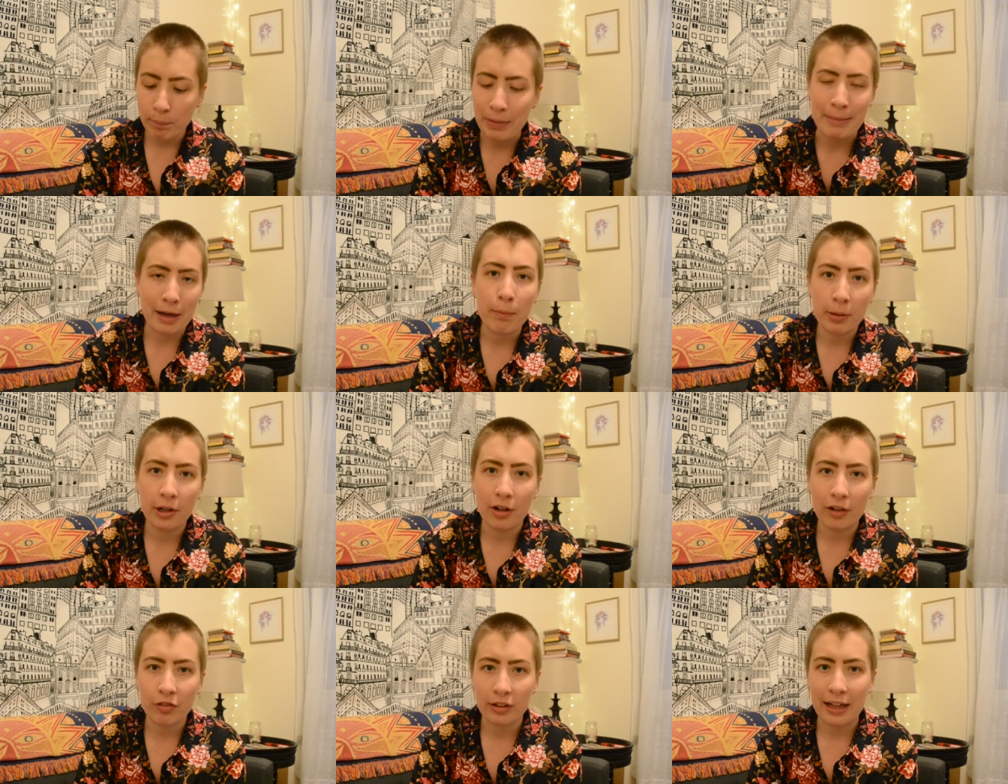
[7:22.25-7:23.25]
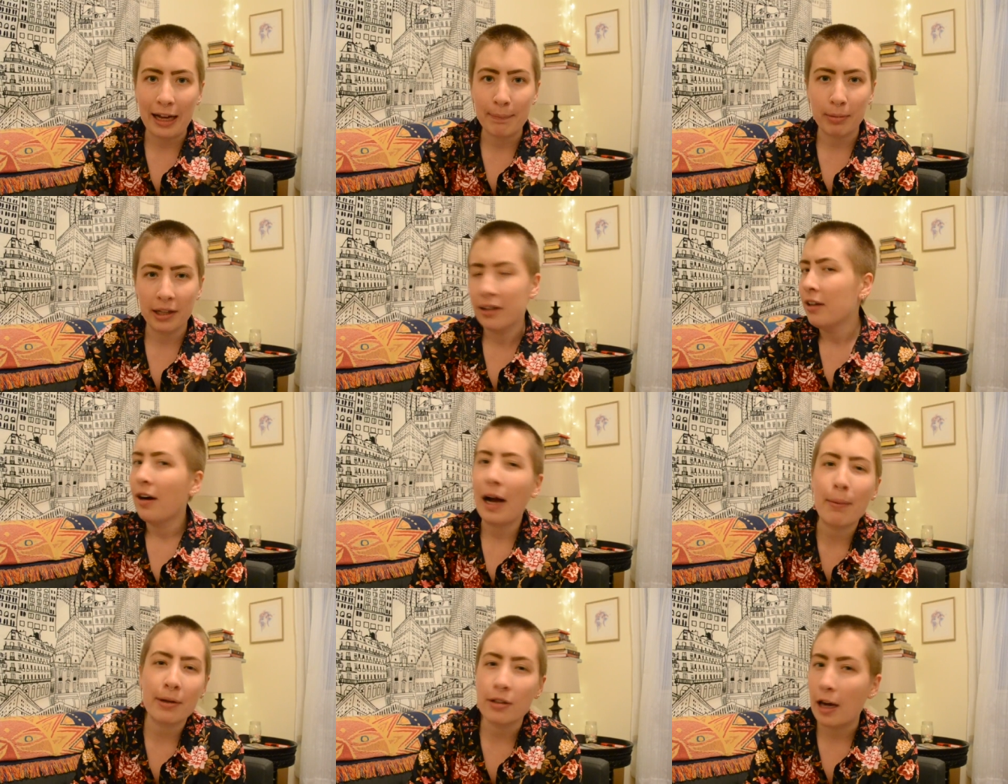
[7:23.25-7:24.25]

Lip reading: Maybe I'll put it on for that, but I would